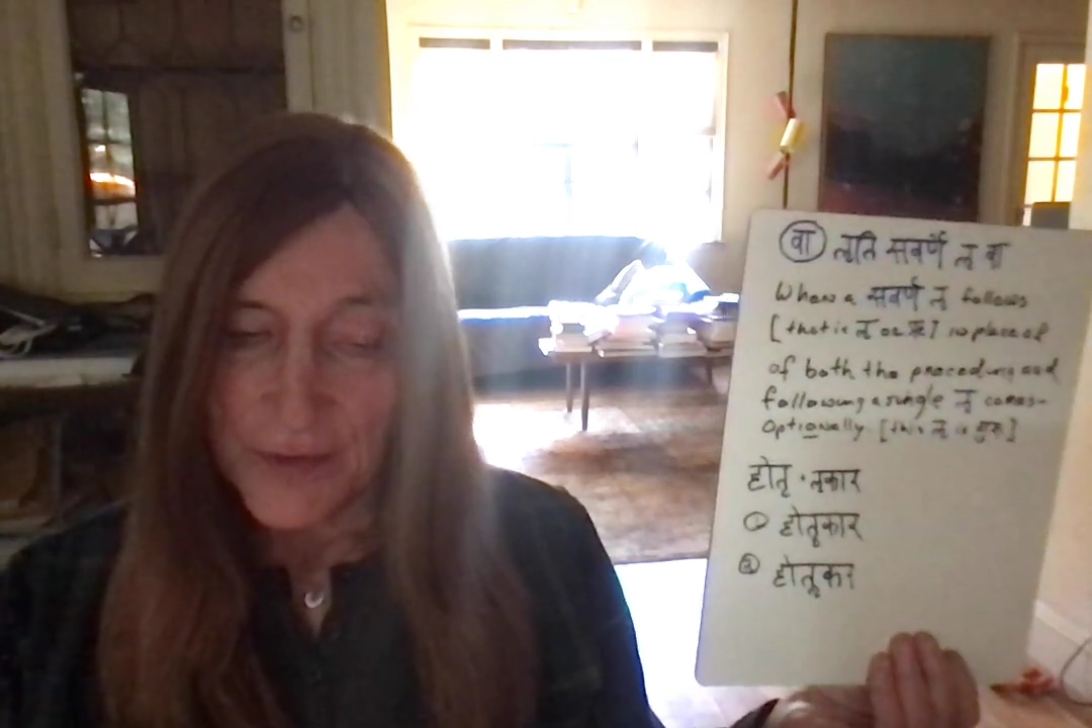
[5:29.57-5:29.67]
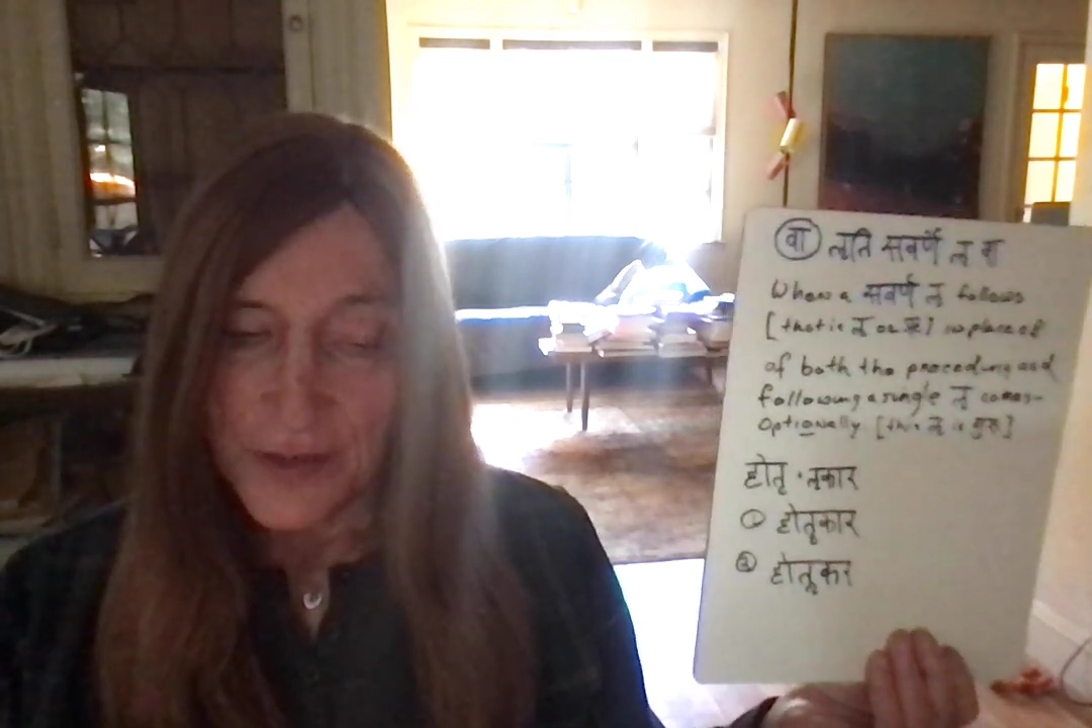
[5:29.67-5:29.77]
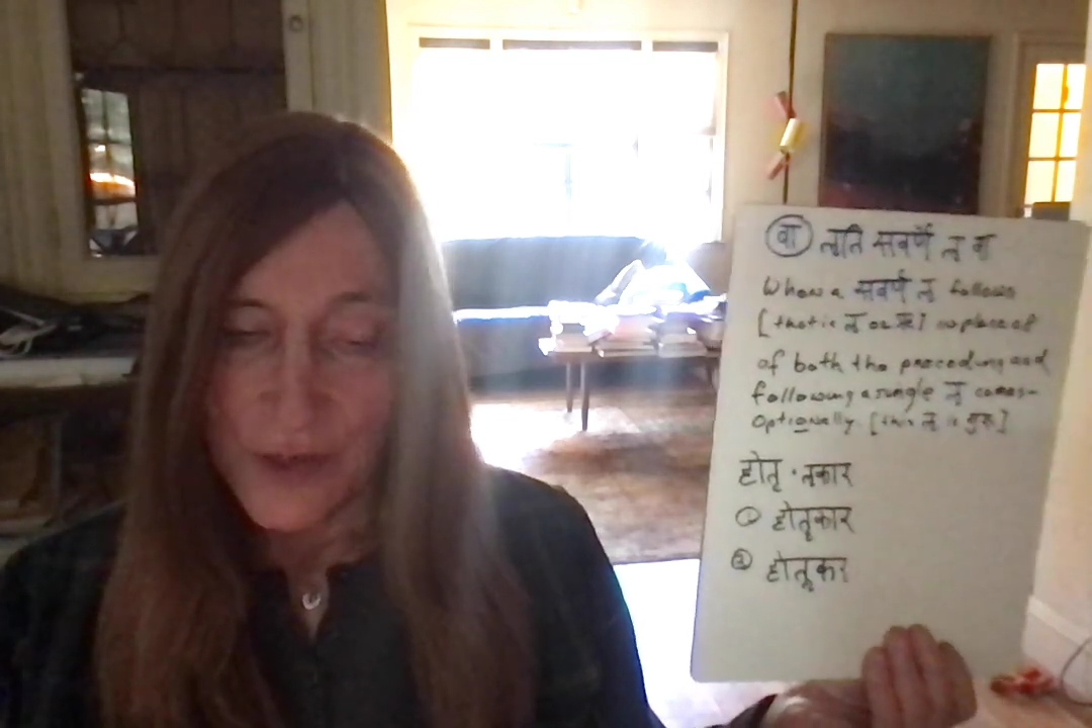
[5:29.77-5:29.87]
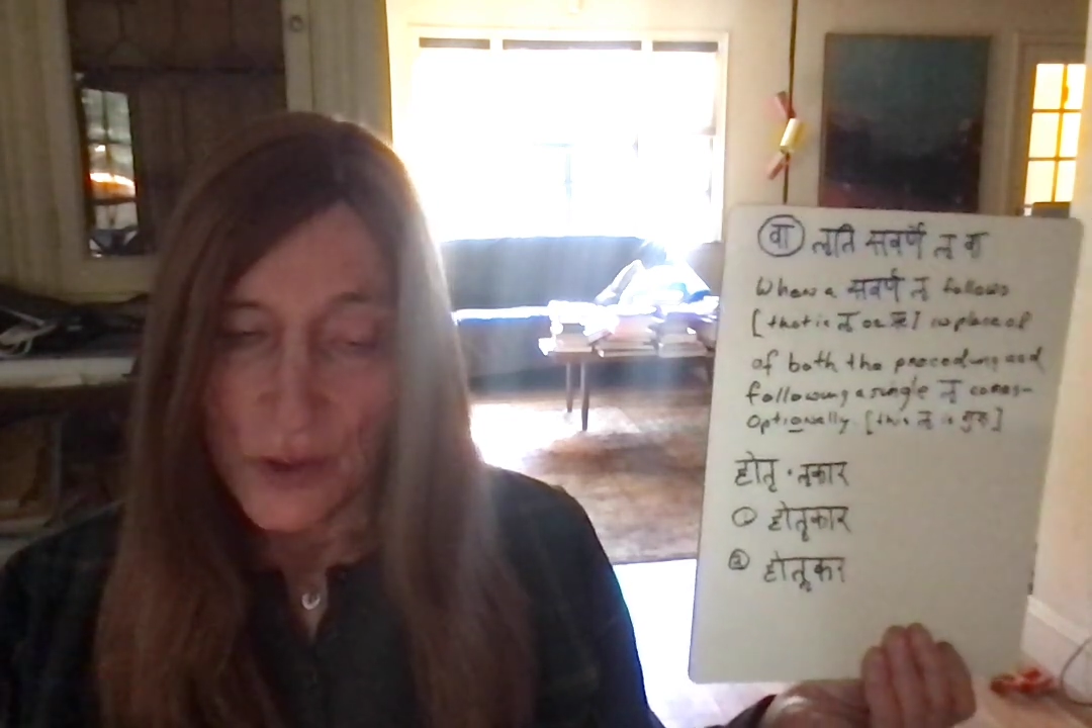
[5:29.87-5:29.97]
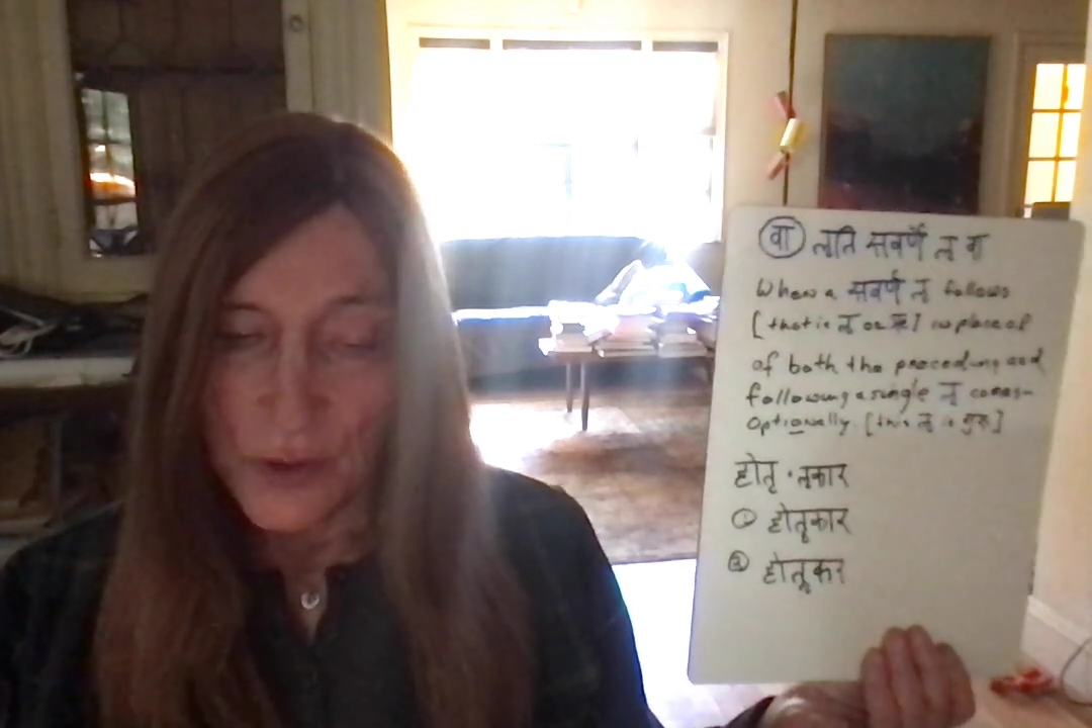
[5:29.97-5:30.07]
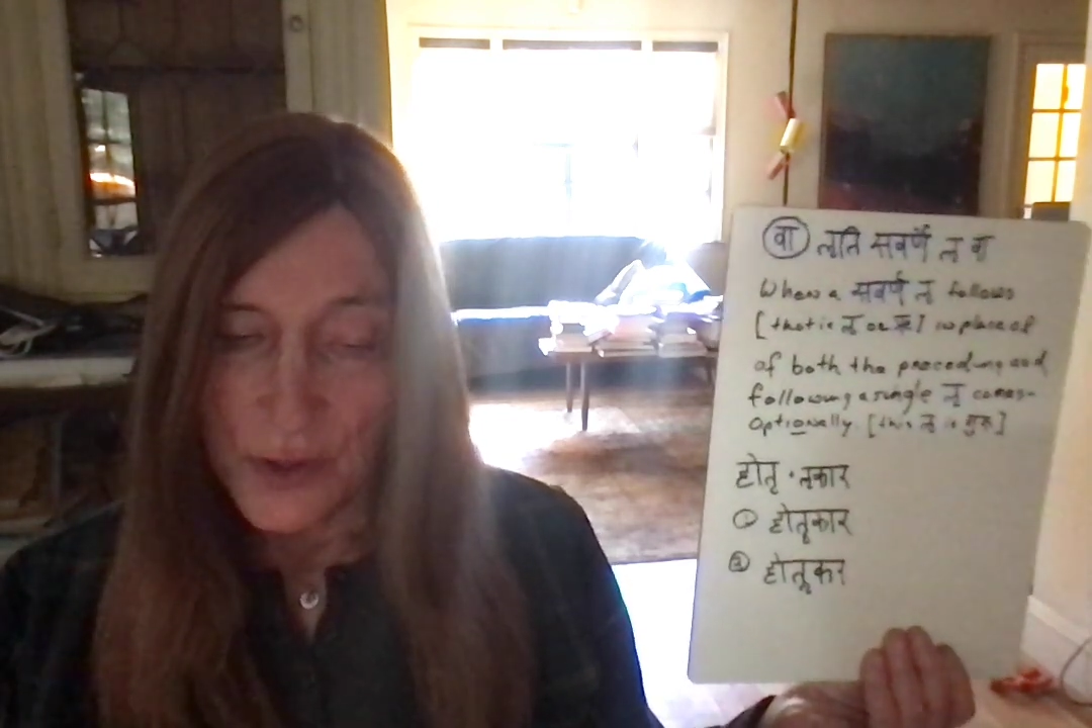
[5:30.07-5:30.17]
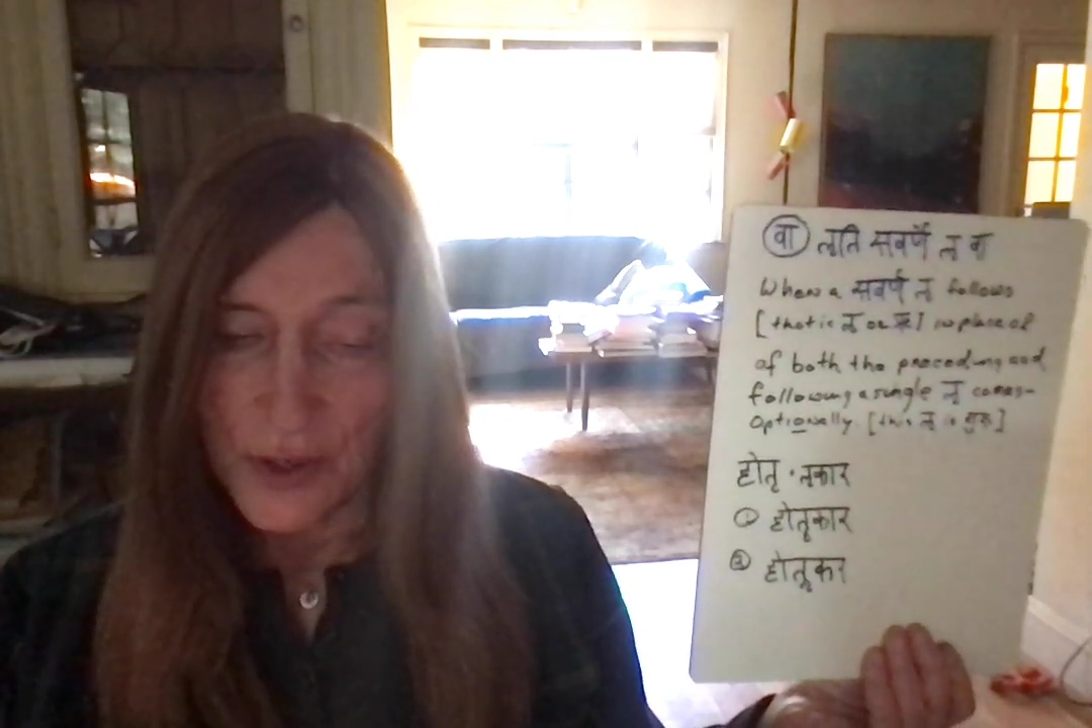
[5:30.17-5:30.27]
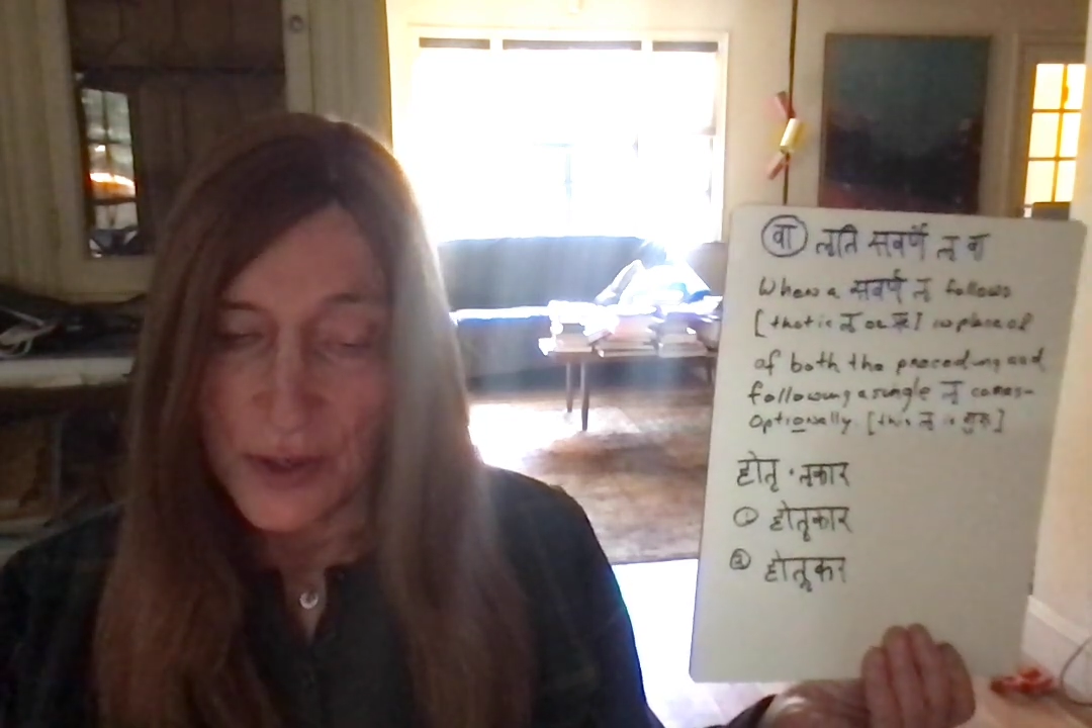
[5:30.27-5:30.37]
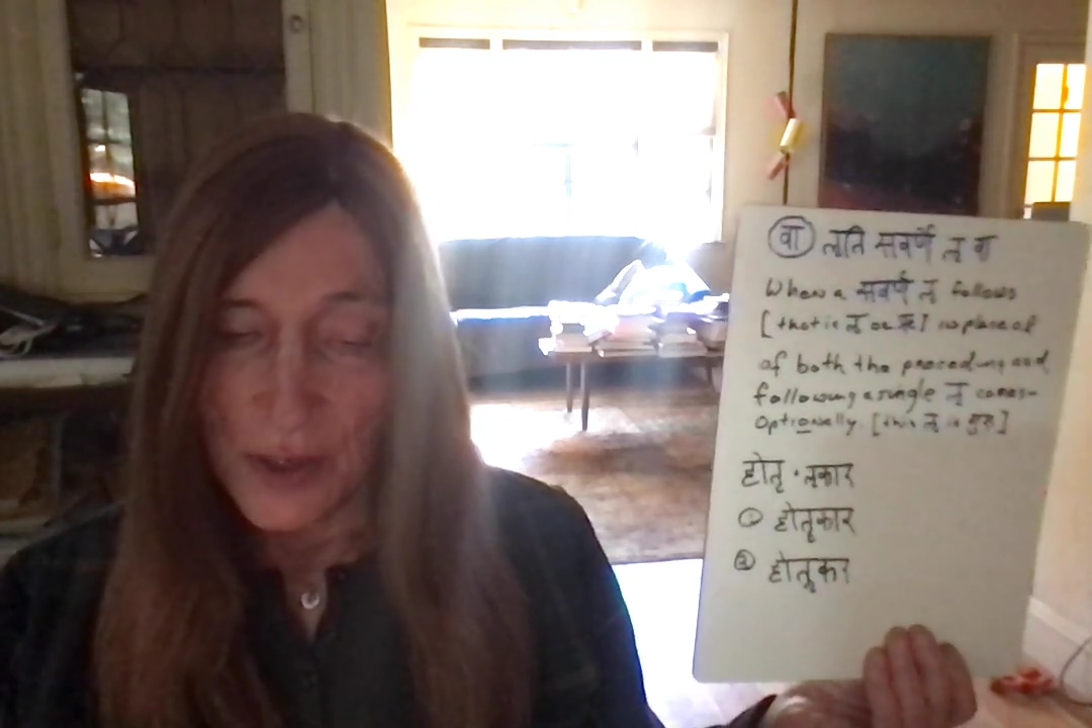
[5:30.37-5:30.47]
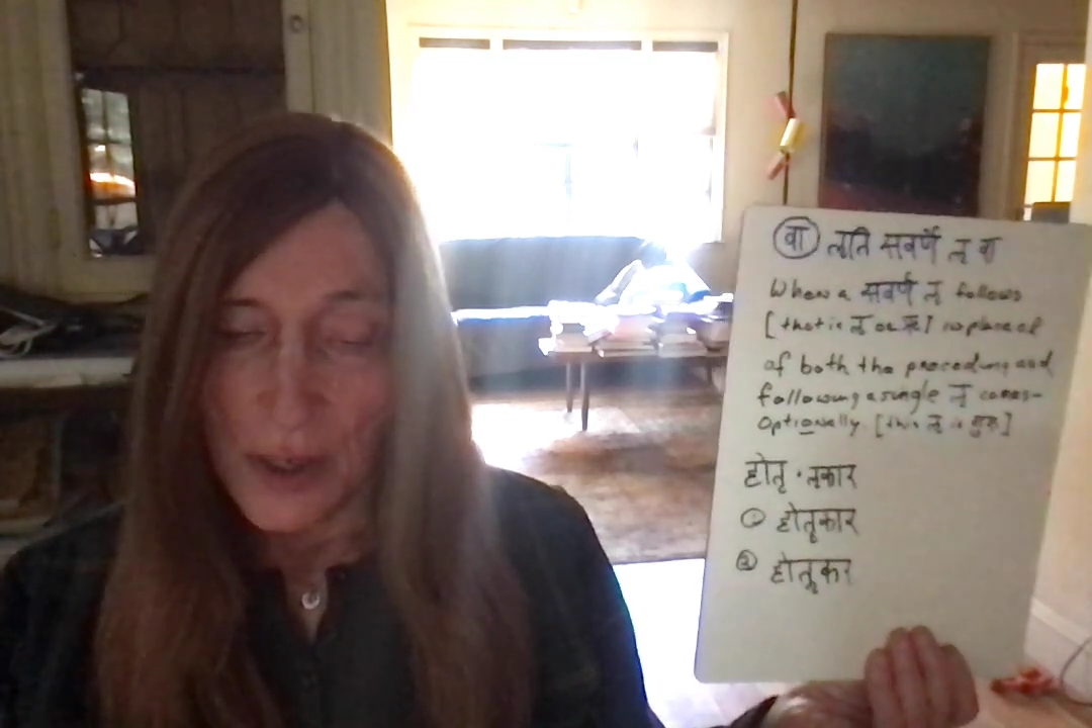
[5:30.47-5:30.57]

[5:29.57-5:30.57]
is hotr